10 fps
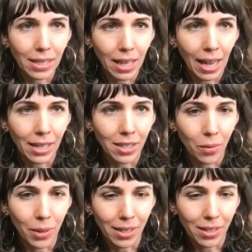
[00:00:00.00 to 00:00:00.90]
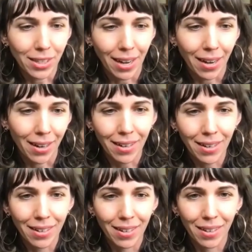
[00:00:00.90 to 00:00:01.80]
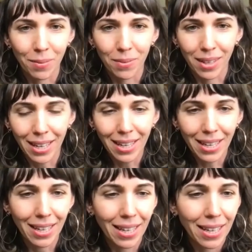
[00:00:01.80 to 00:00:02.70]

slideshow we can share, hopefully,